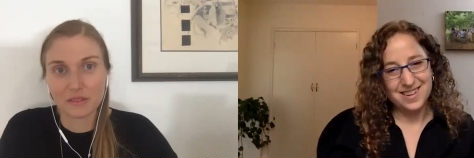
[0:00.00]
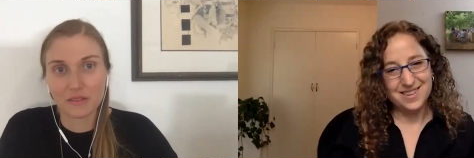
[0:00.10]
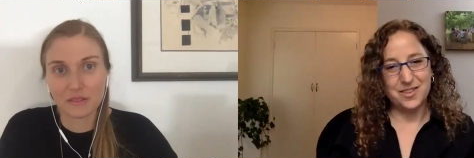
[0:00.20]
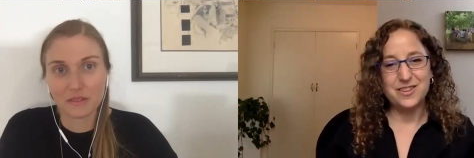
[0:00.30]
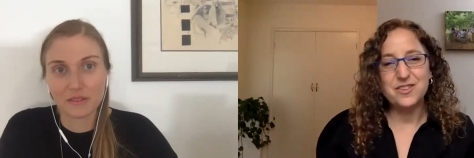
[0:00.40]

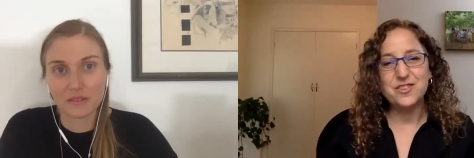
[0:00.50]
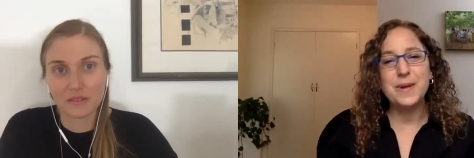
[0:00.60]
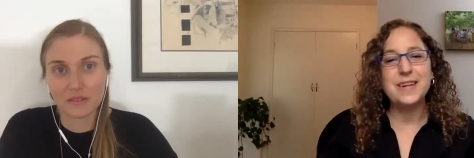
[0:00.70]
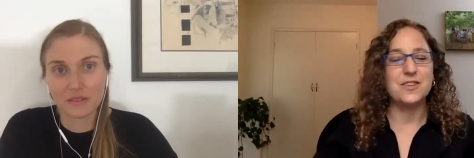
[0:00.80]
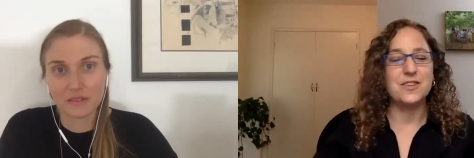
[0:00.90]
Speaker 1: So th there's
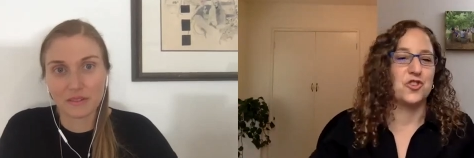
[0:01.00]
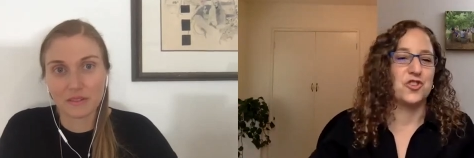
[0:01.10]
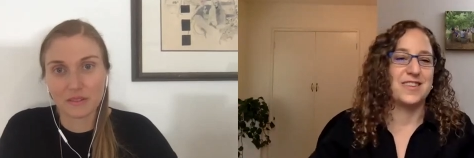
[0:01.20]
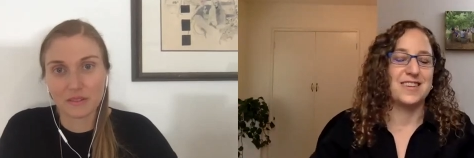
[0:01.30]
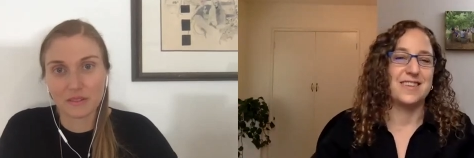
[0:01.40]
many
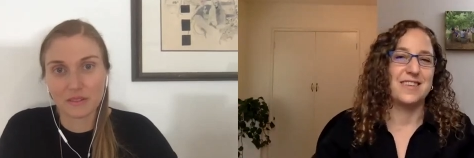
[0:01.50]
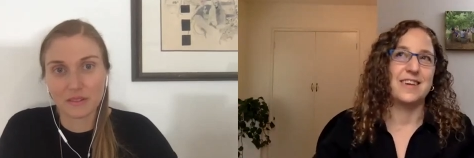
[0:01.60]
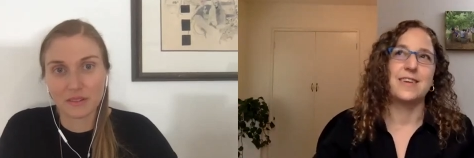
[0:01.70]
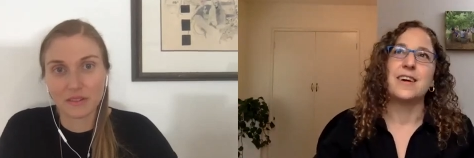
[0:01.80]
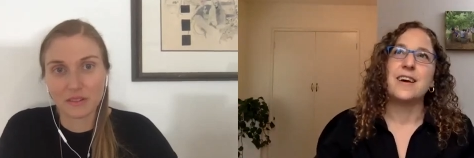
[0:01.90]
solutions, and I think
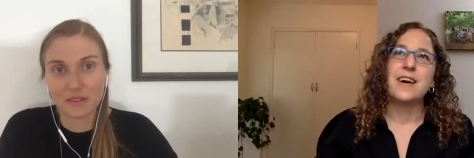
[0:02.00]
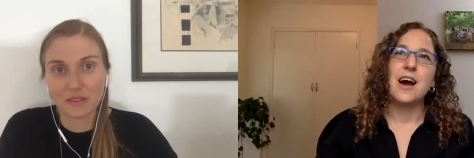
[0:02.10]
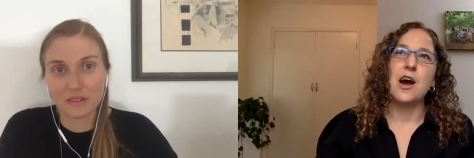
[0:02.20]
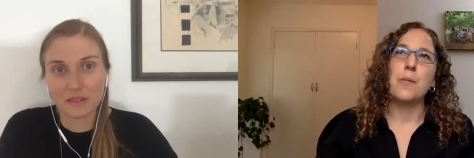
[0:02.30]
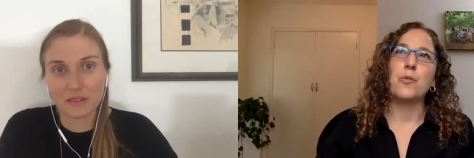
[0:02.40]

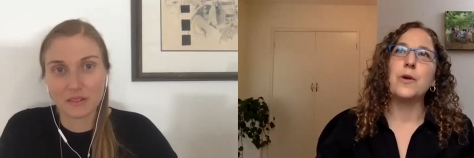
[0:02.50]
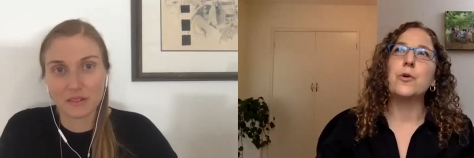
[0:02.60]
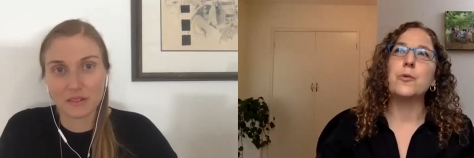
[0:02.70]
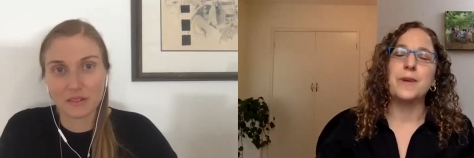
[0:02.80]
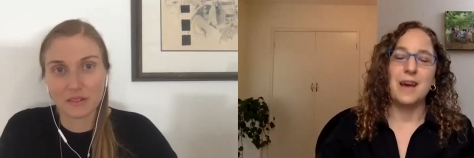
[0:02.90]
um, we
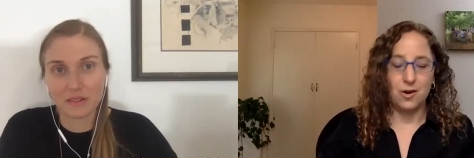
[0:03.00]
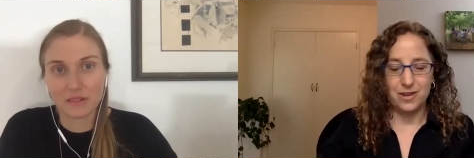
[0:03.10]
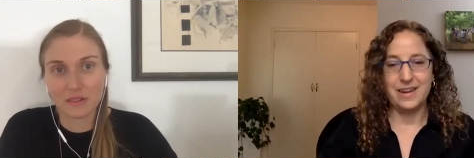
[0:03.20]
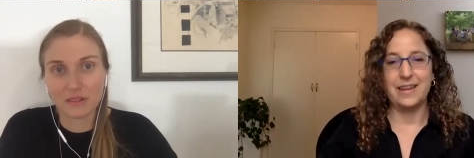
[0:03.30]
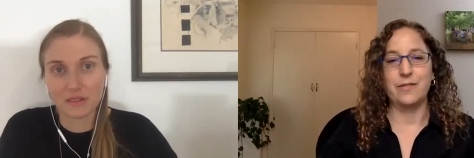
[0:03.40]
will be
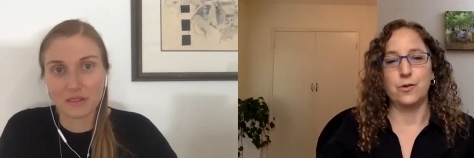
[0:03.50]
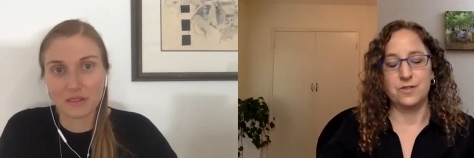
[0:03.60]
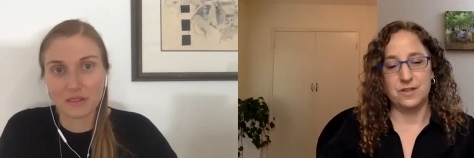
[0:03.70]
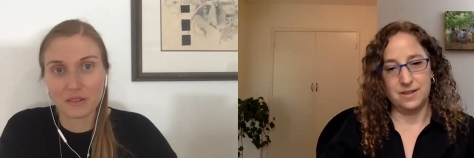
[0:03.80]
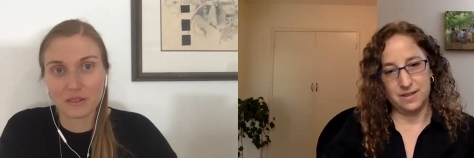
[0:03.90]
outlining
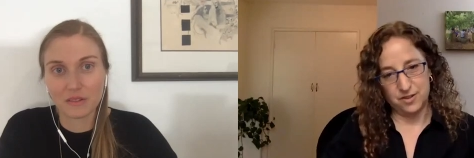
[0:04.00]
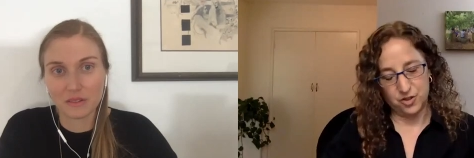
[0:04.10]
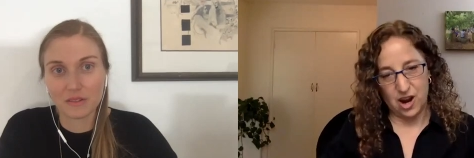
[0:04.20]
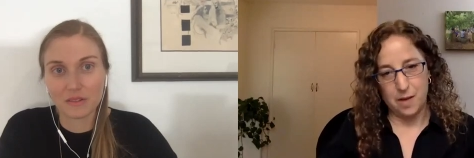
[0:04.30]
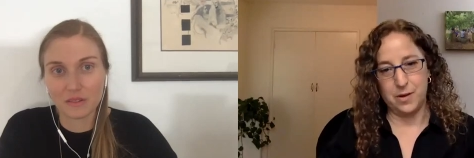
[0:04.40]
those and
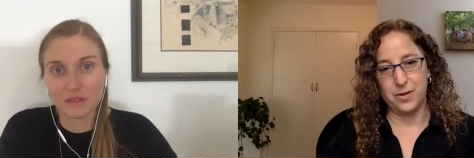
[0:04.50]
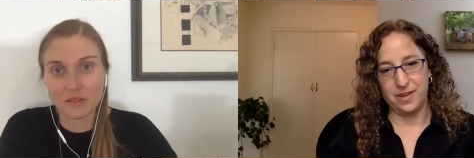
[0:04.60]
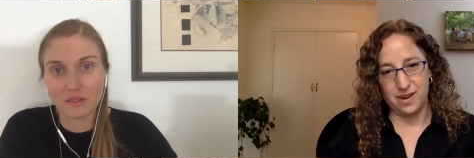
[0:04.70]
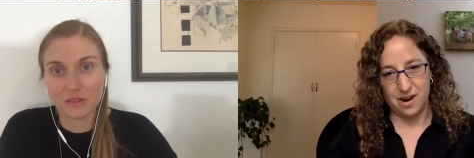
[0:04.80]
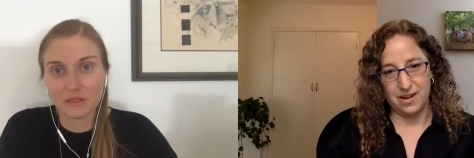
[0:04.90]
describing what
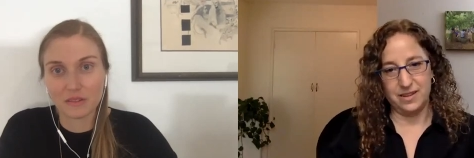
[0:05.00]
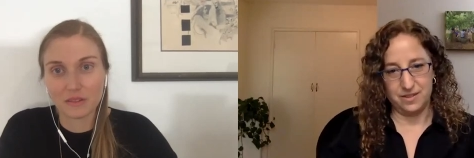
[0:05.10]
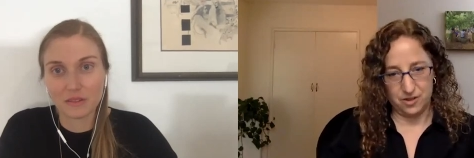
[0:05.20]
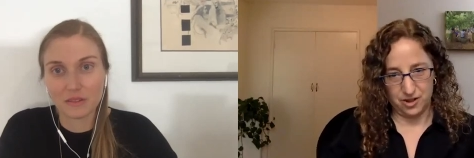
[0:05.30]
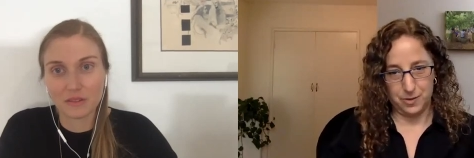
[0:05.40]
they are in this
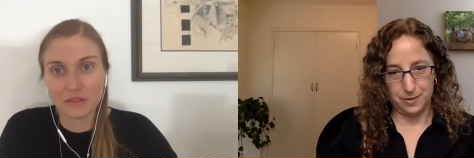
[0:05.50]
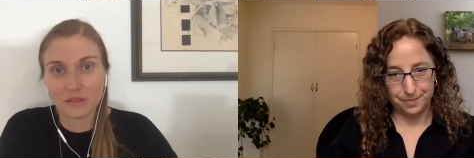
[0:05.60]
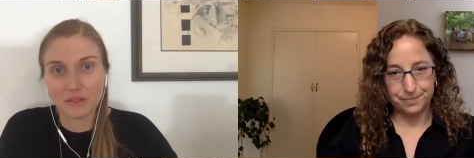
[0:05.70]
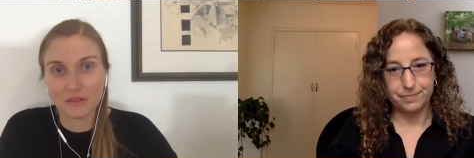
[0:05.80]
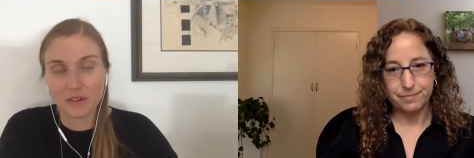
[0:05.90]
document.
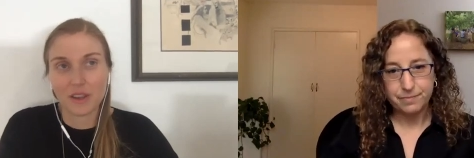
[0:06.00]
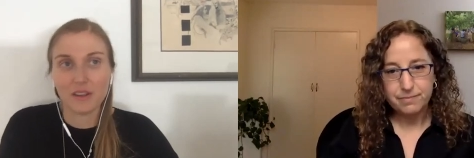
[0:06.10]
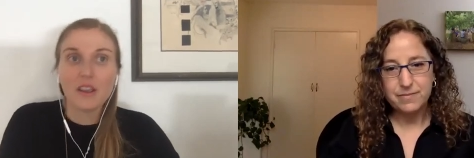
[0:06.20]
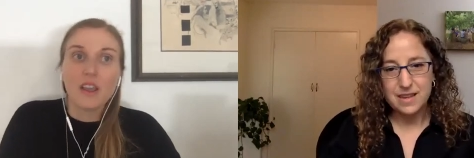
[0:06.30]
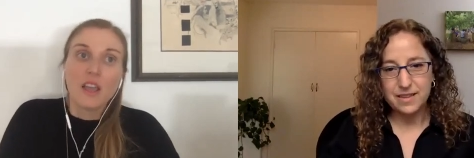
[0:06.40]
Speaker 2: Right.
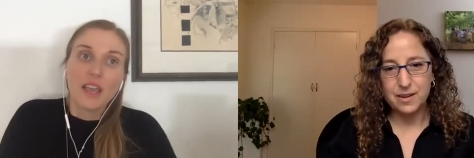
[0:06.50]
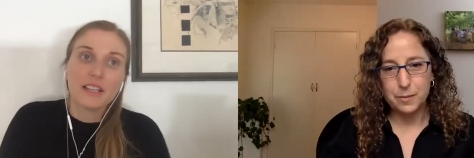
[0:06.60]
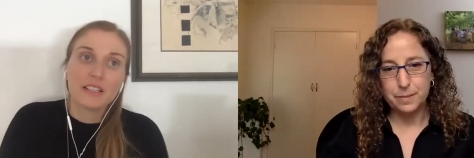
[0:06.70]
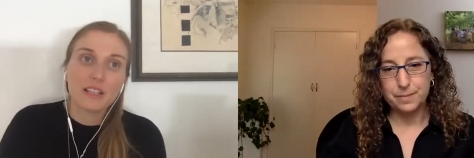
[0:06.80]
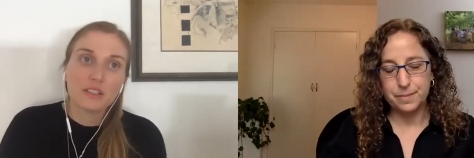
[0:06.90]

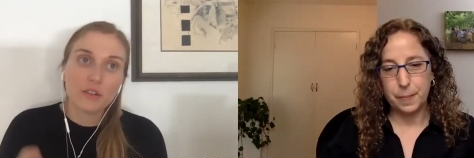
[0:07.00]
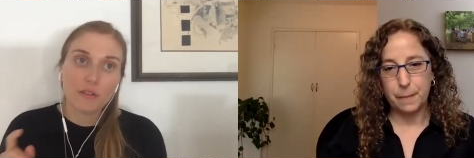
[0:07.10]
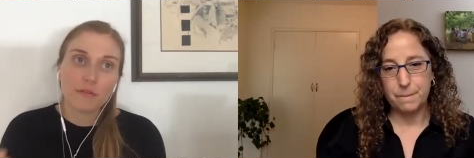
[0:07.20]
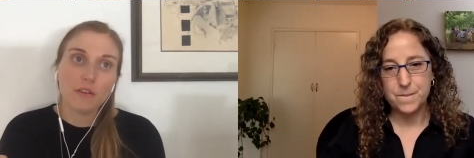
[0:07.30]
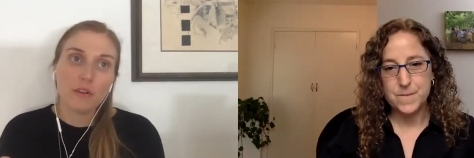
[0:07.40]
And, and so for
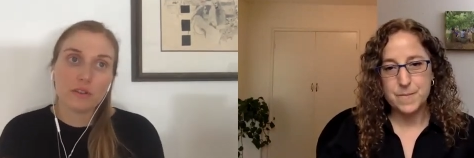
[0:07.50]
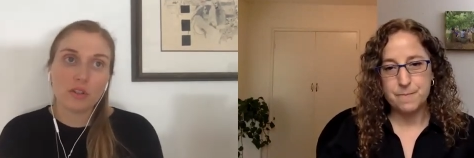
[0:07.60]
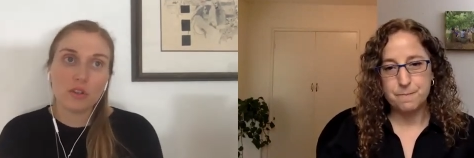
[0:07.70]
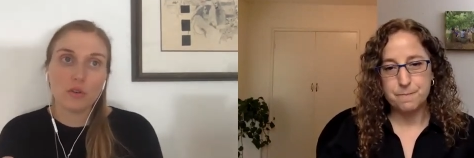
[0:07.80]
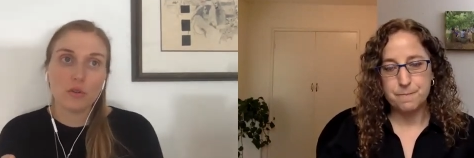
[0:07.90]
folks
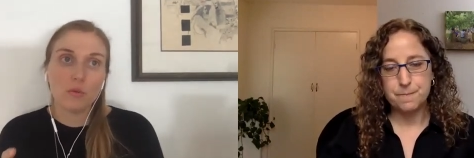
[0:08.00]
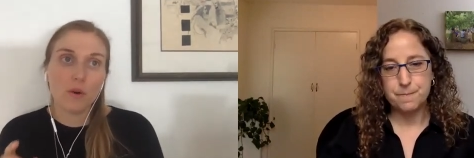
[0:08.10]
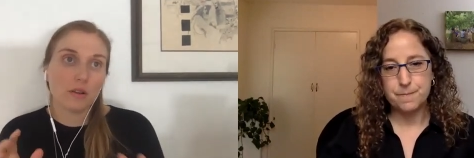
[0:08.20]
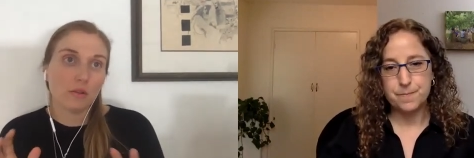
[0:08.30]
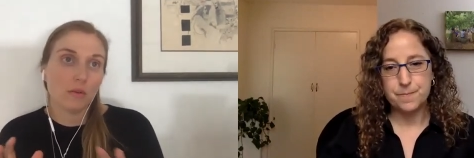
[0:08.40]
who want
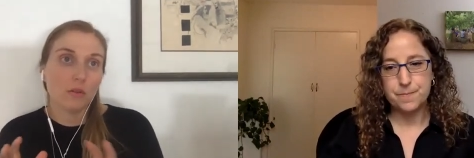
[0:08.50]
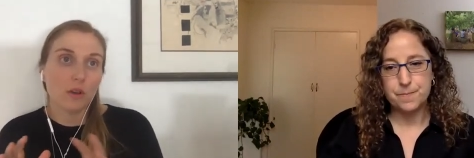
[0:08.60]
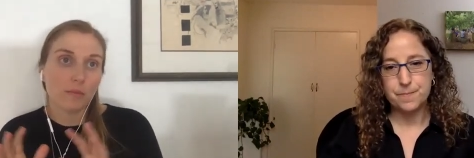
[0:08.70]
to look